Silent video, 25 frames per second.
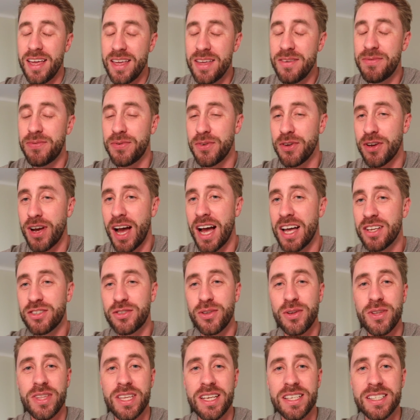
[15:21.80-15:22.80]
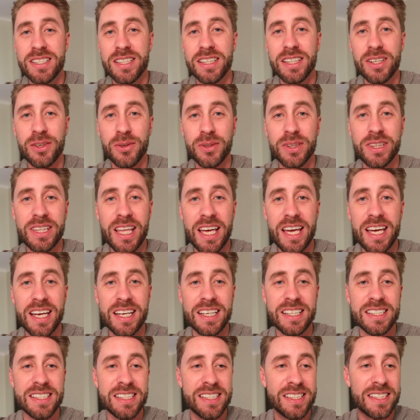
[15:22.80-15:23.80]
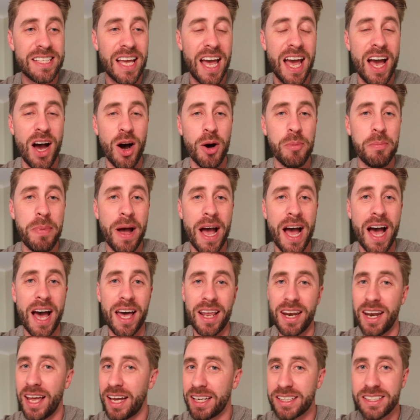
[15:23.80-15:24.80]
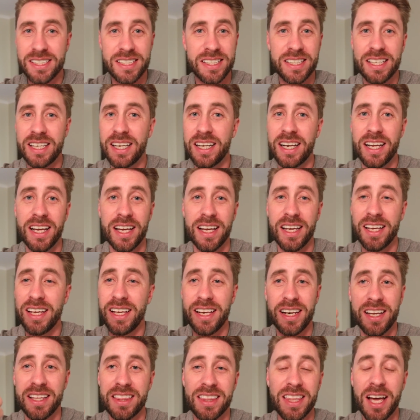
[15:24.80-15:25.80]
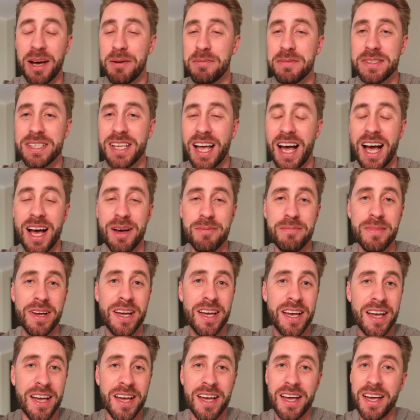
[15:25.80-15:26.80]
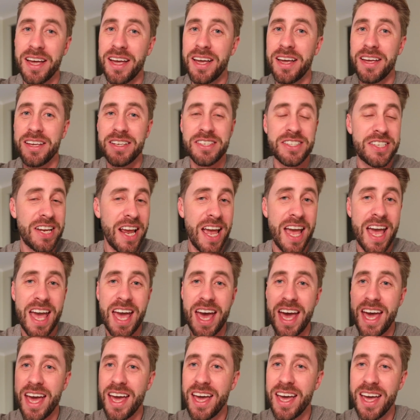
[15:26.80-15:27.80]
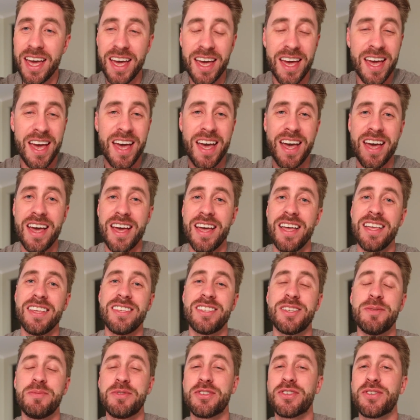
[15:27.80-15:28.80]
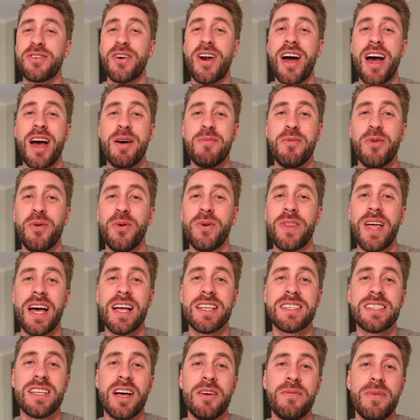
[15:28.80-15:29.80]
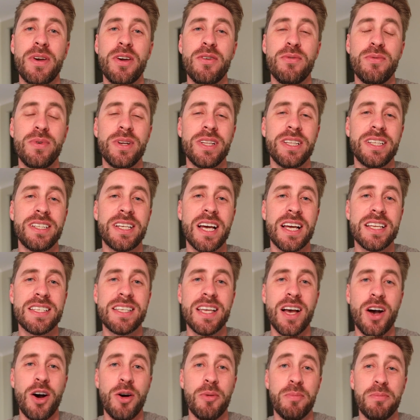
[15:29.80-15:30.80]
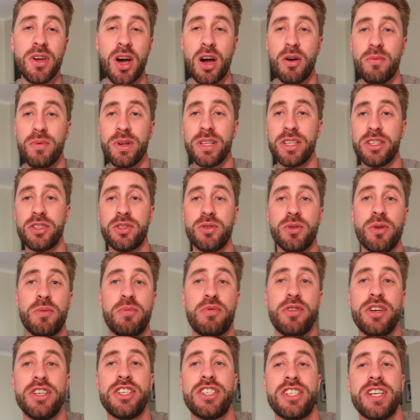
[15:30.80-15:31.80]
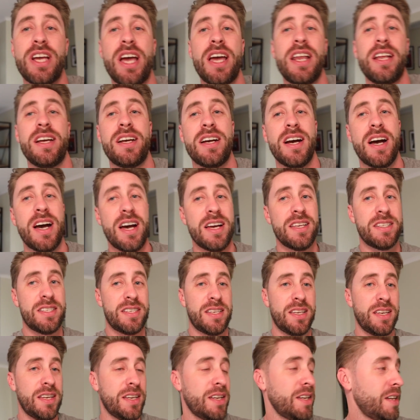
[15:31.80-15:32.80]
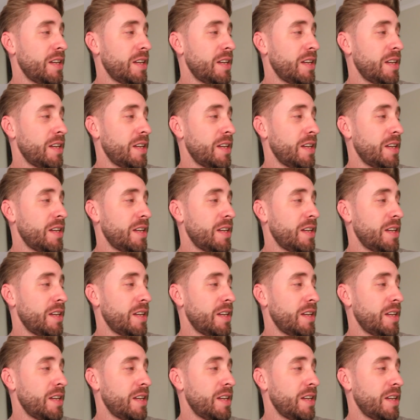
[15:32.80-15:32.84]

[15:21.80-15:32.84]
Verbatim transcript: if you guys do these little things to help out, like just hit a thumbs up, share, subscribe, all that stuff, it really does help. So I really do appreciate it, guys. Look